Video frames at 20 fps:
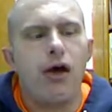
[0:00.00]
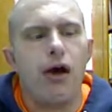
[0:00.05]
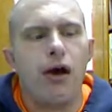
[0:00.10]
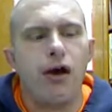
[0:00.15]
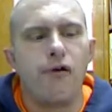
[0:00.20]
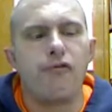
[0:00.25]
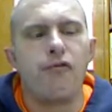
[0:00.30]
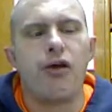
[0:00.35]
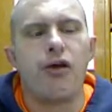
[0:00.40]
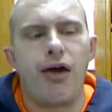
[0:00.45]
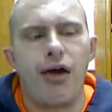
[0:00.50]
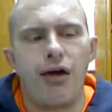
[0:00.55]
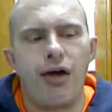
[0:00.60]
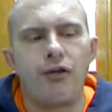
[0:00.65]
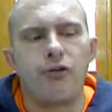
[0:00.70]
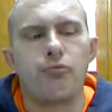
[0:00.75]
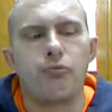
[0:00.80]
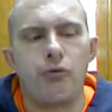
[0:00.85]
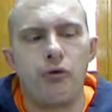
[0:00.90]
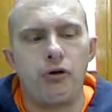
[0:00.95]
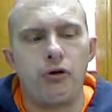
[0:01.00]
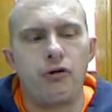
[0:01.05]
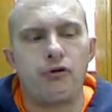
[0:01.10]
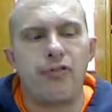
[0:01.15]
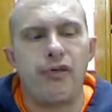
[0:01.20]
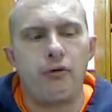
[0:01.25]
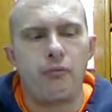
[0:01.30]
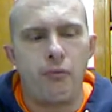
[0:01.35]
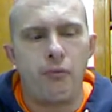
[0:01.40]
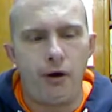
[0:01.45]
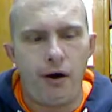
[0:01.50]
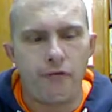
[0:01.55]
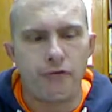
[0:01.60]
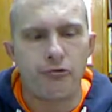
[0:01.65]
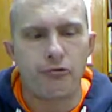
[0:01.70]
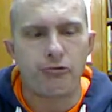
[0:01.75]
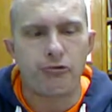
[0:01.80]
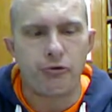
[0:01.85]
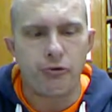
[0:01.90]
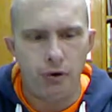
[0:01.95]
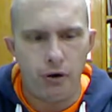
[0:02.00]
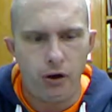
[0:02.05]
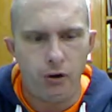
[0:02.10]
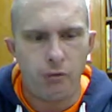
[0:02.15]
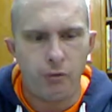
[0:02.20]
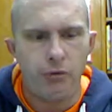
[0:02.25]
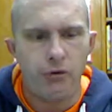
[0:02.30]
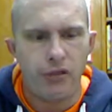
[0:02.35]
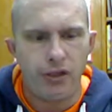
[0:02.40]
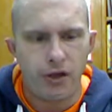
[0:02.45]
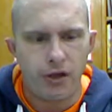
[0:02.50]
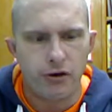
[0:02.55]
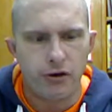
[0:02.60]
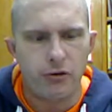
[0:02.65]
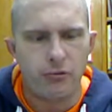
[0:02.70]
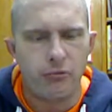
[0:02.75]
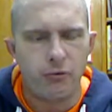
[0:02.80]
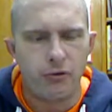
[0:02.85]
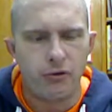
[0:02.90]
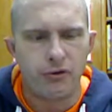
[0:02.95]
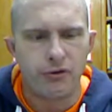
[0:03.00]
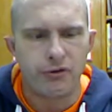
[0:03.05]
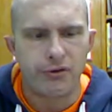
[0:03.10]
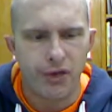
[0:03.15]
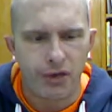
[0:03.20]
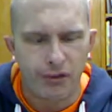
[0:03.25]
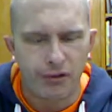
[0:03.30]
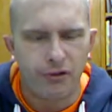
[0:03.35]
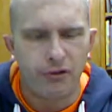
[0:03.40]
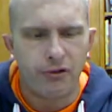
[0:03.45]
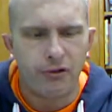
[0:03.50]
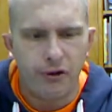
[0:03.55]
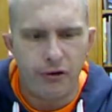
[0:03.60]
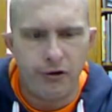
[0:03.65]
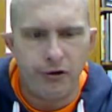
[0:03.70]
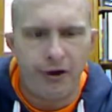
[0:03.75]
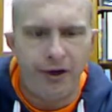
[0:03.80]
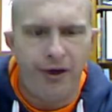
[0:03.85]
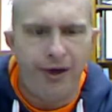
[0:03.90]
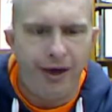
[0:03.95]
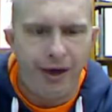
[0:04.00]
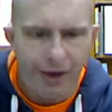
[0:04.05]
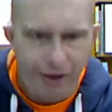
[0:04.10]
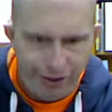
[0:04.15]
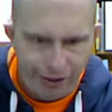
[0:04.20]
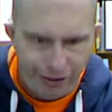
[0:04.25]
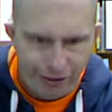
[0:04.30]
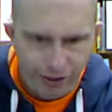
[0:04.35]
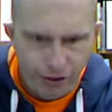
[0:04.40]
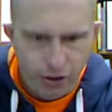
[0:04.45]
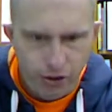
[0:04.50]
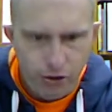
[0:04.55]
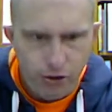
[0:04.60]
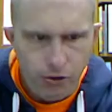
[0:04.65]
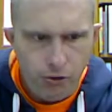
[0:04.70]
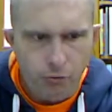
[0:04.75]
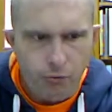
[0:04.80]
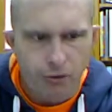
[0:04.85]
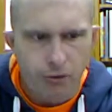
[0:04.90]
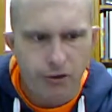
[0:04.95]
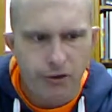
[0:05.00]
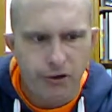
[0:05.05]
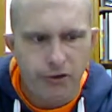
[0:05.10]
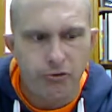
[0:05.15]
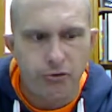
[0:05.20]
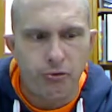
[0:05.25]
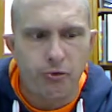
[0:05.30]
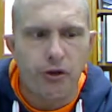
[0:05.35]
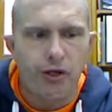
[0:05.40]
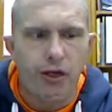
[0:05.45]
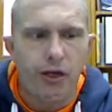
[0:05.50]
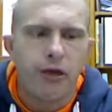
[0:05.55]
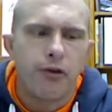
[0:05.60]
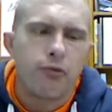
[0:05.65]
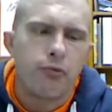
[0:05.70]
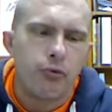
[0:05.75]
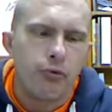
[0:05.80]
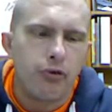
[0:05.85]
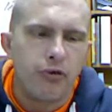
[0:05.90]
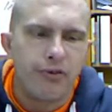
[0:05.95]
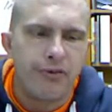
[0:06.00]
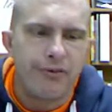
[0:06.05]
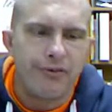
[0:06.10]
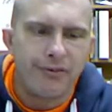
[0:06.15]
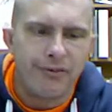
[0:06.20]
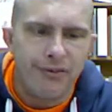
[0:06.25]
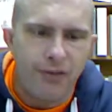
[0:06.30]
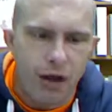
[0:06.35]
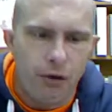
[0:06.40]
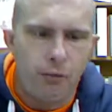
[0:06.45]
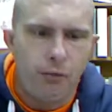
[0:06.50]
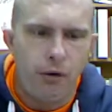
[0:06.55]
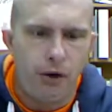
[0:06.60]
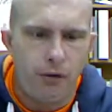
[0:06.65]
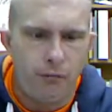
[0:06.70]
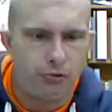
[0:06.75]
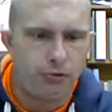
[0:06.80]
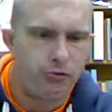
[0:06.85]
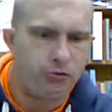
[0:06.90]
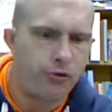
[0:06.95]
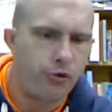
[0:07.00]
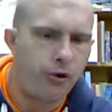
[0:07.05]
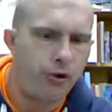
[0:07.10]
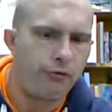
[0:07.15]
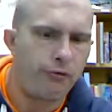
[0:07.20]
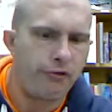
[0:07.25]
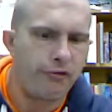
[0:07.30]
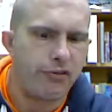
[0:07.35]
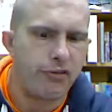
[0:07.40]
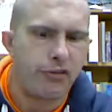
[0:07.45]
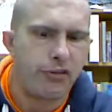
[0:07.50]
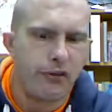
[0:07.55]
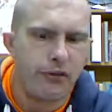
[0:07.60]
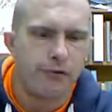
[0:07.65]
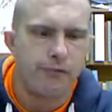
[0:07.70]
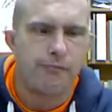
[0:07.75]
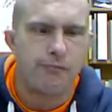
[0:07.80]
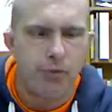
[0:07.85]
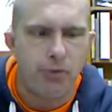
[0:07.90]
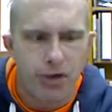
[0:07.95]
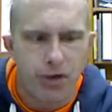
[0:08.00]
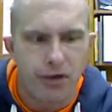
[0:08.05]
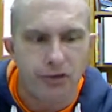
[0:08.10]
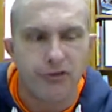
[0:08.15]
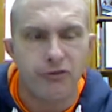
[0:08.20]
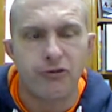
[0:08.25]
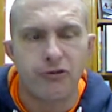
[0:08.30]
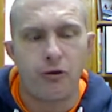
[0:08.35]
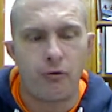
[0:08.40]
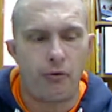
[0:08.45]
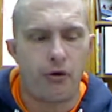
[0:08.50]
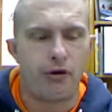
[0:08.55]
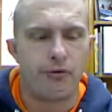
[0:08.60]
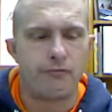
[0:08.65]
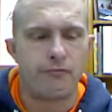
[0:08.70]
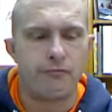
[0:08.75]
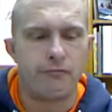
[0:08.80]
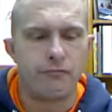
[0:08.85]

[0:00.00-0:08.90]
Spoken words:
Every end word that rhymes with crow will get the letter A. When you get to an end word that does not rhyme with crow, give it the letter B, and so on.